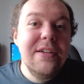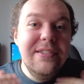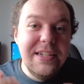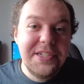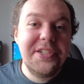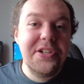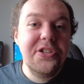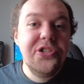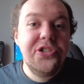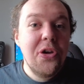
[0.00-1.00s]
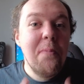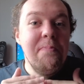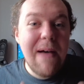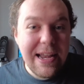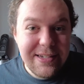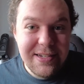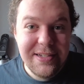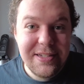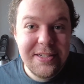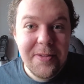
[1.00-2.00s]
Distance
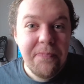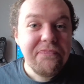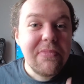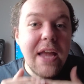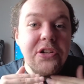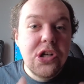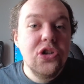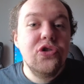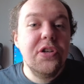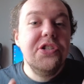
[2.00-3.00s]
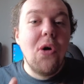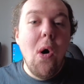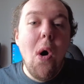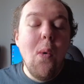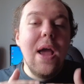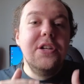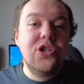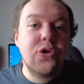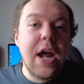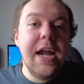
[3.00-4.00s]
matters, and countries always
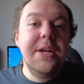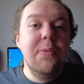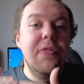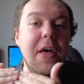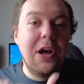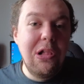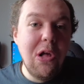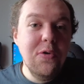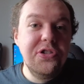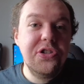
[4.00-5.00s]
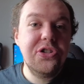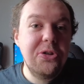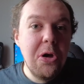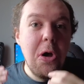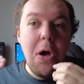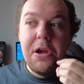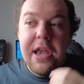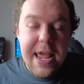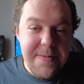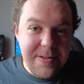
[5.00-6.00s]
trade with their closest
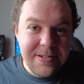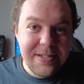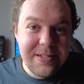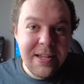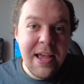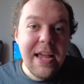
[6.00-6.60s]
neighbors.